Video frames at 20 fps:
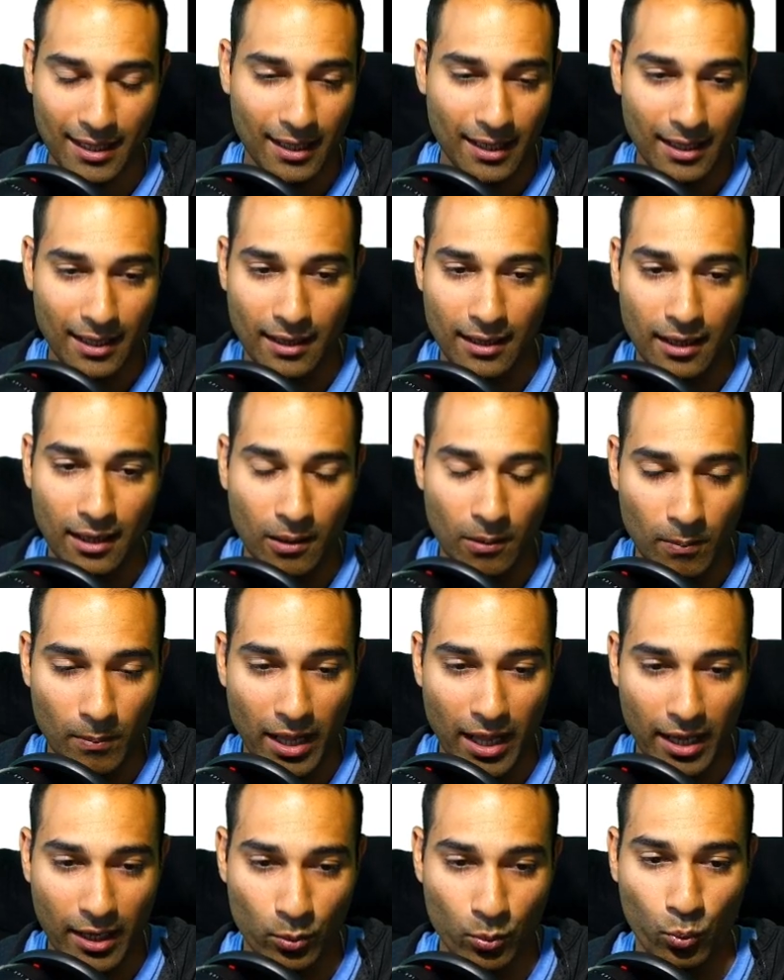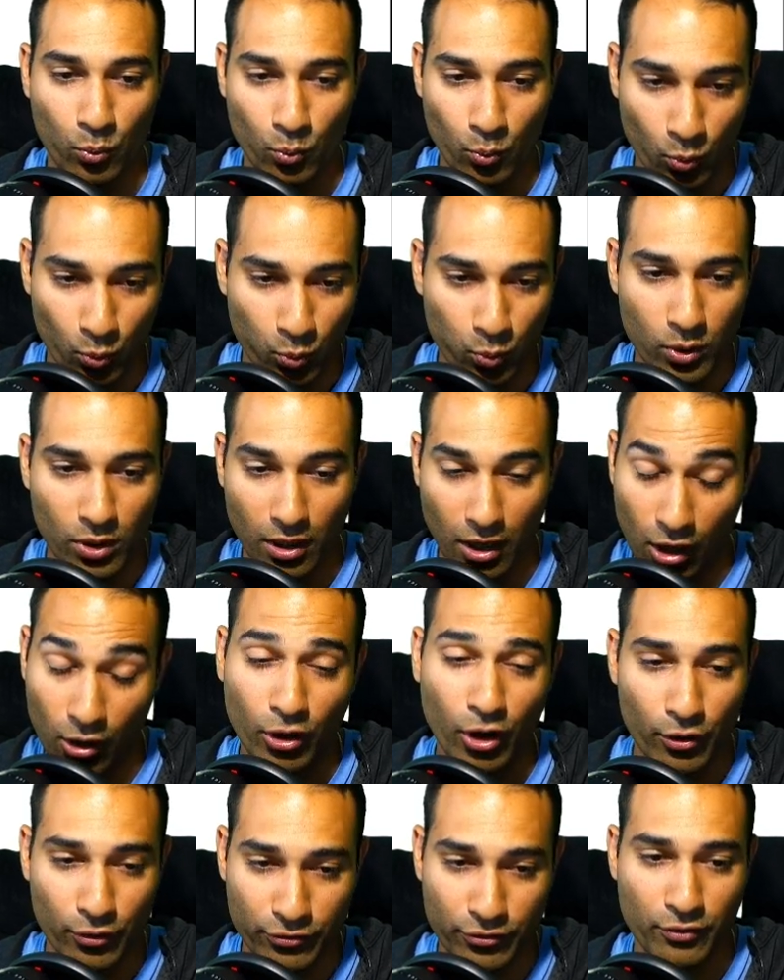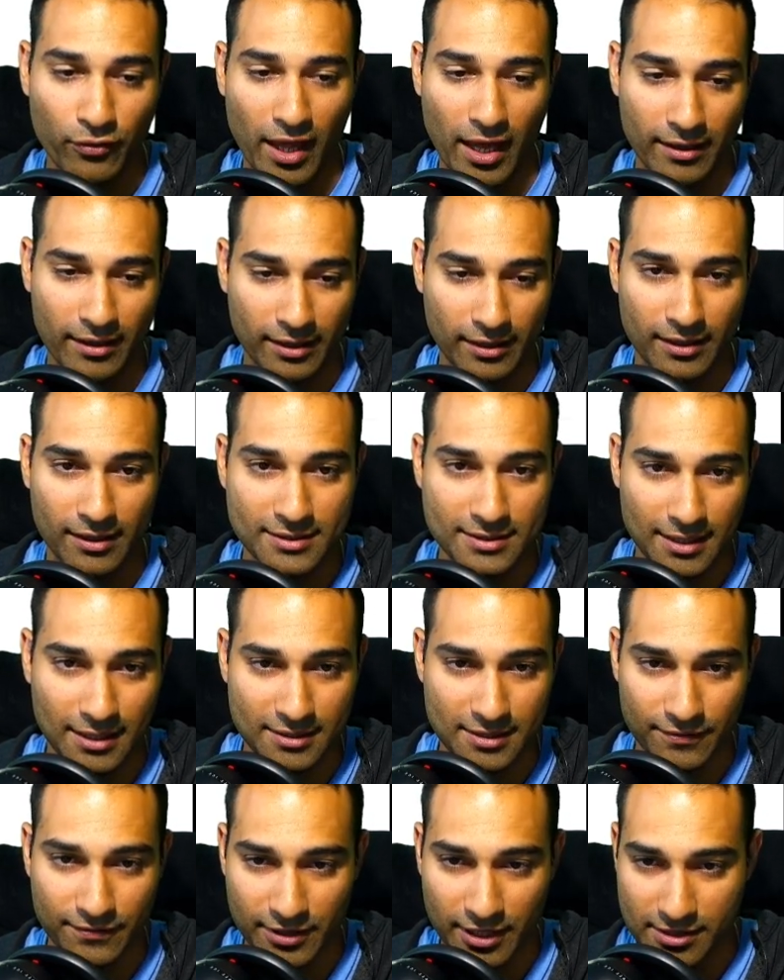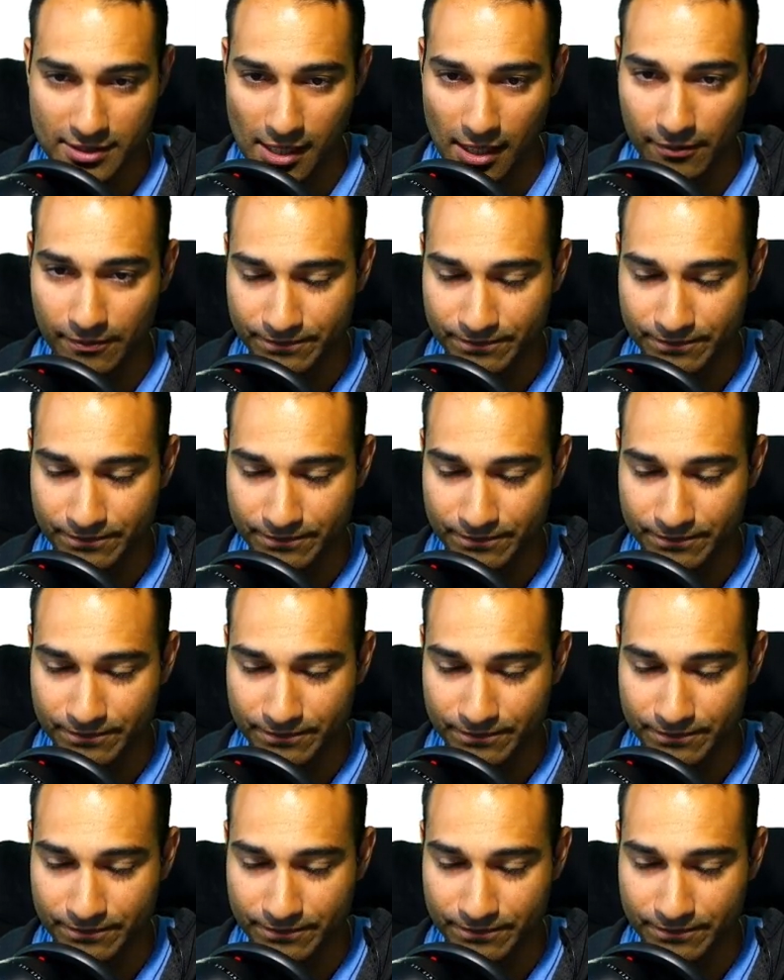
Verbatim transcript: Um, and I'll go through that in extensive detail.